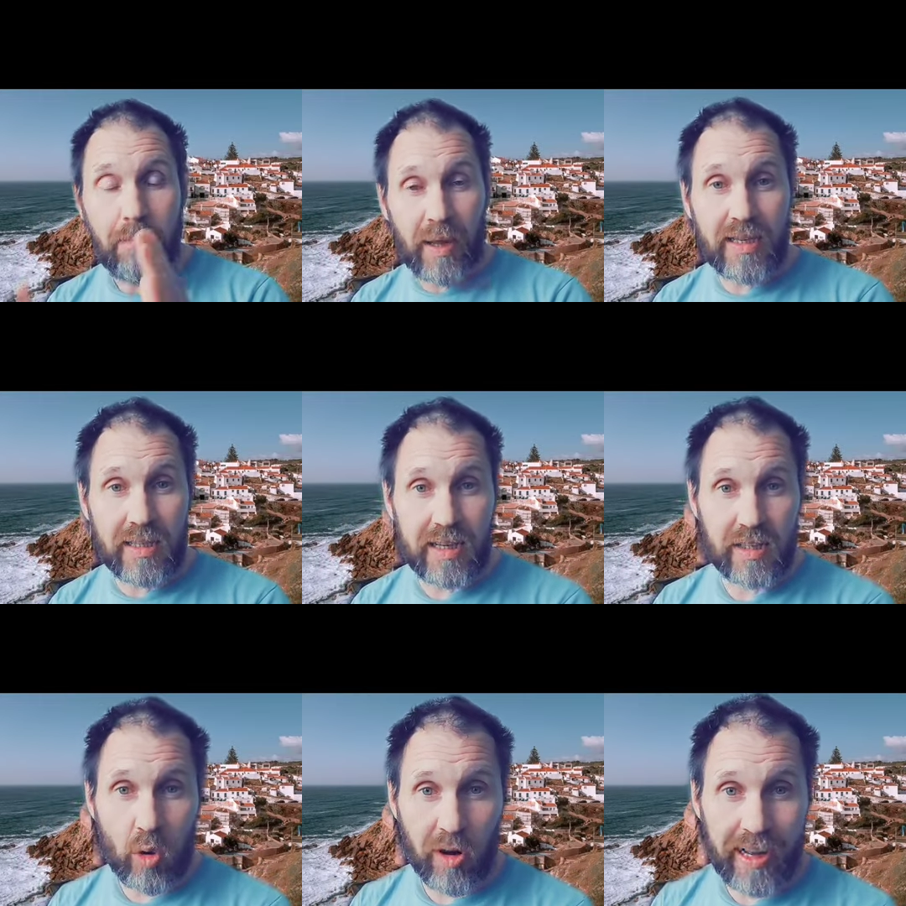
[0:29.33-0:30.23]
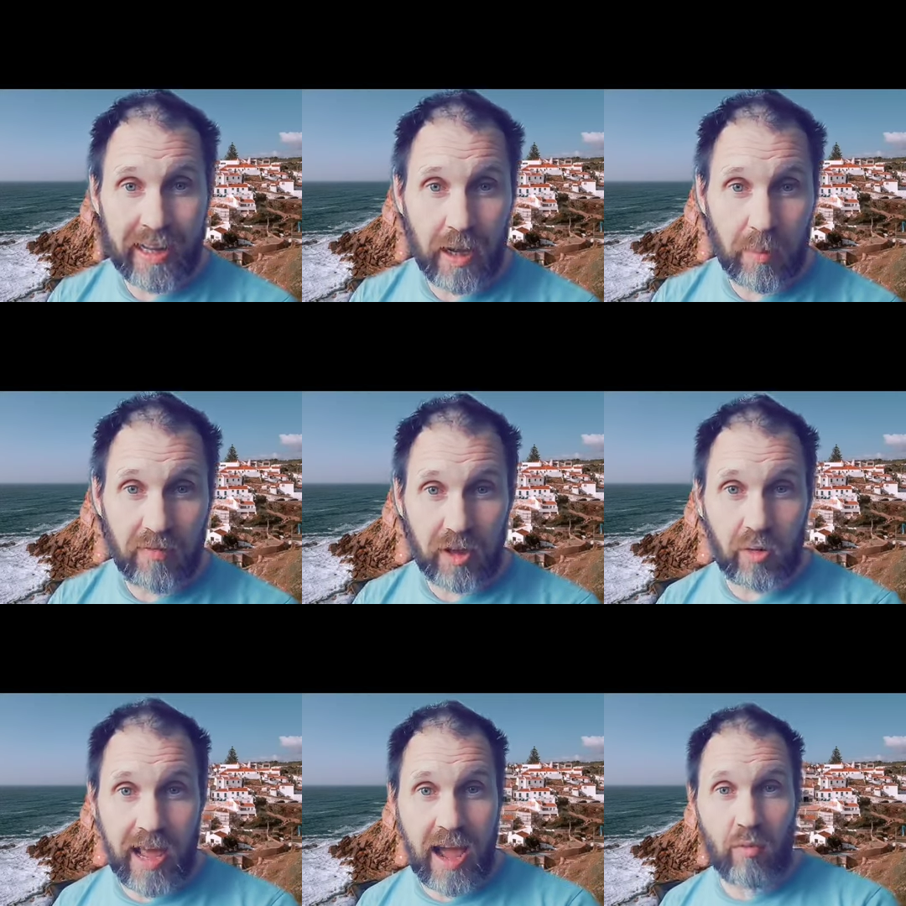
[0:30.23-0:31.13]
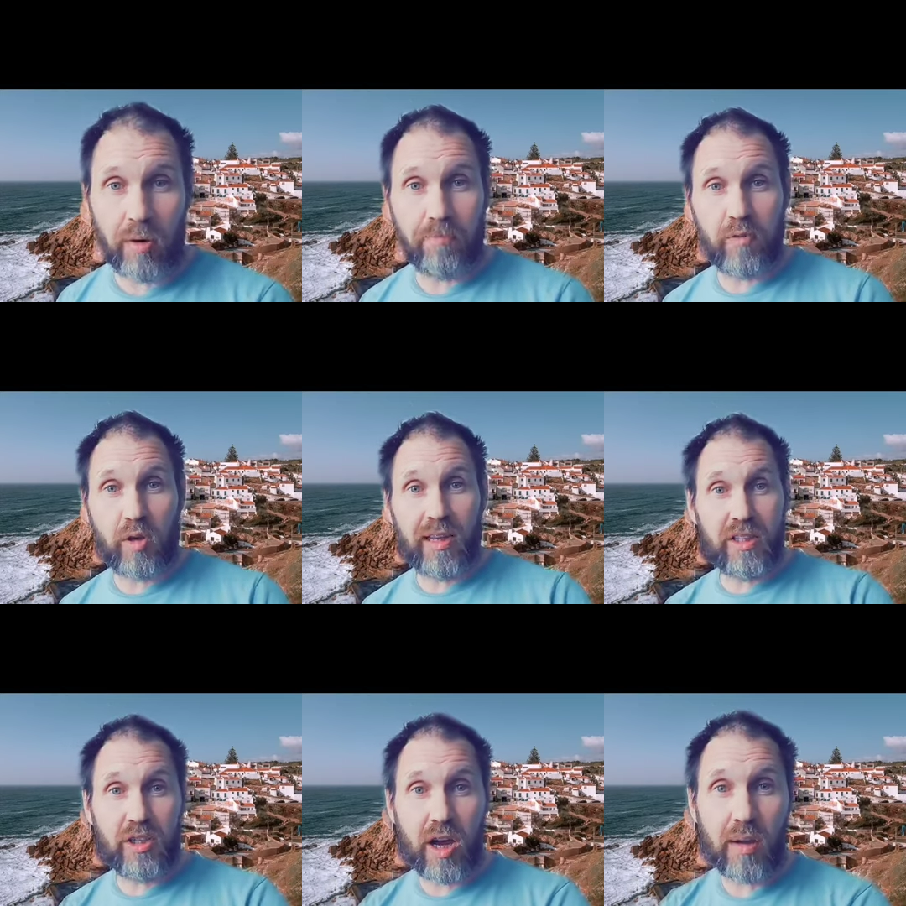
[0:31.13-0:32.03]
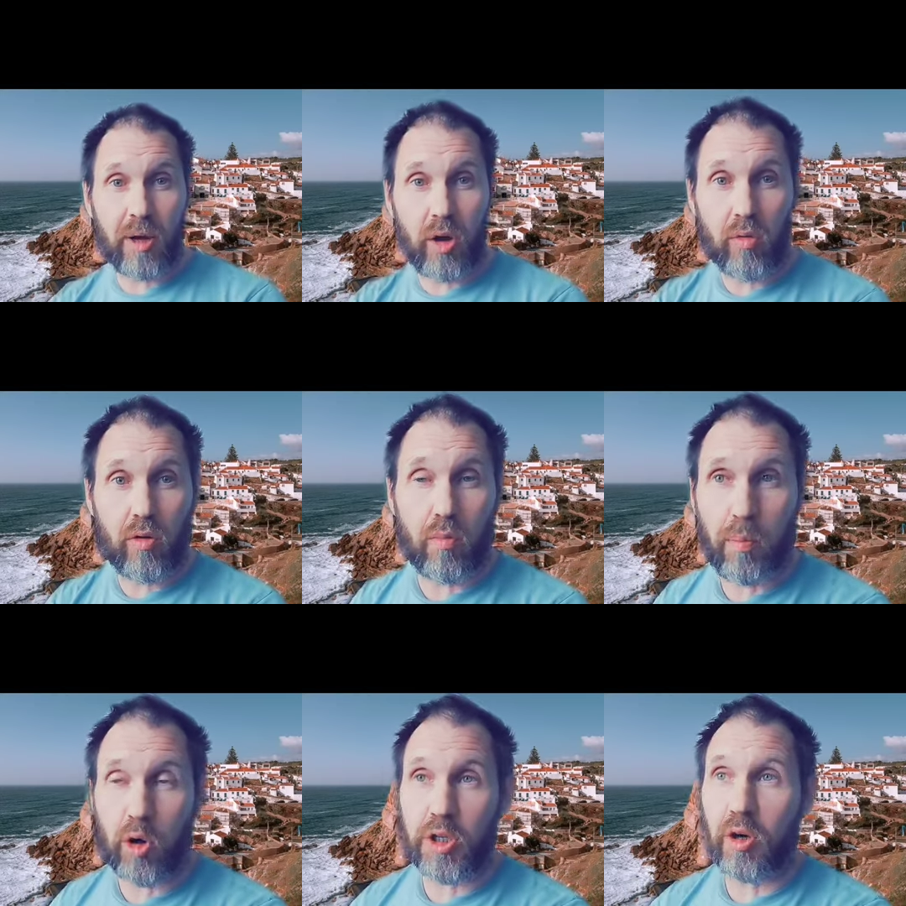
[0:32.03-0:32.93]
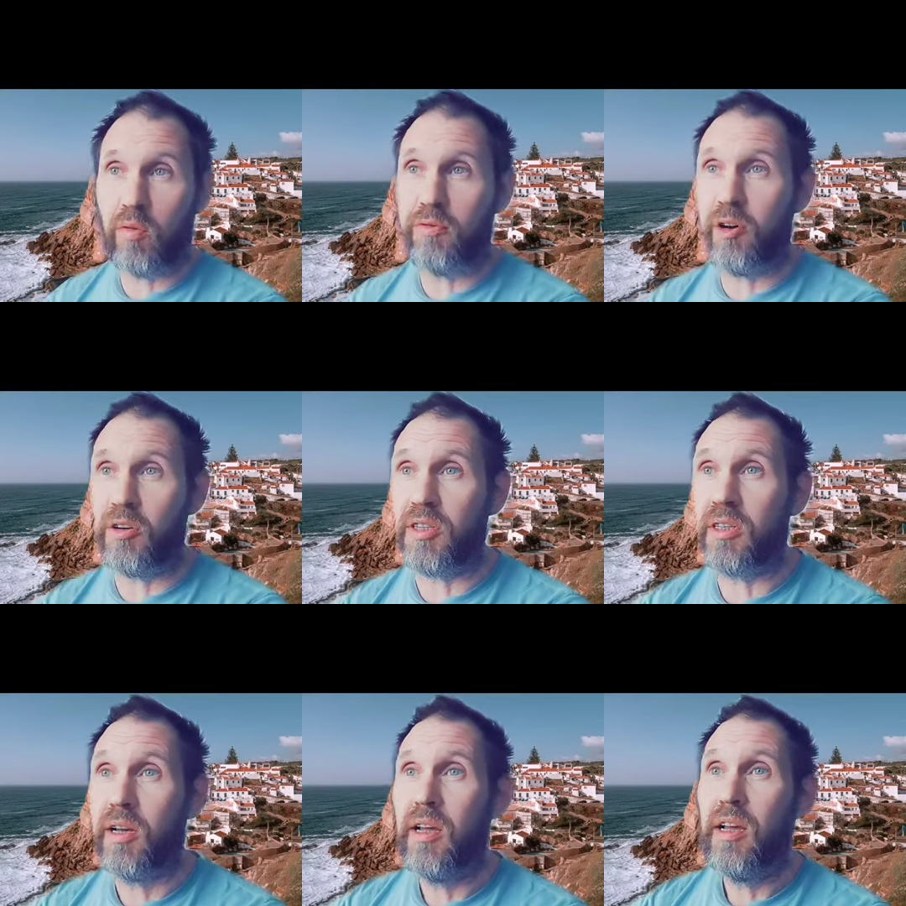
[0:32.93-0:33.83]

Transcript: business or income if you don't have one. So let's talk about Portugal first.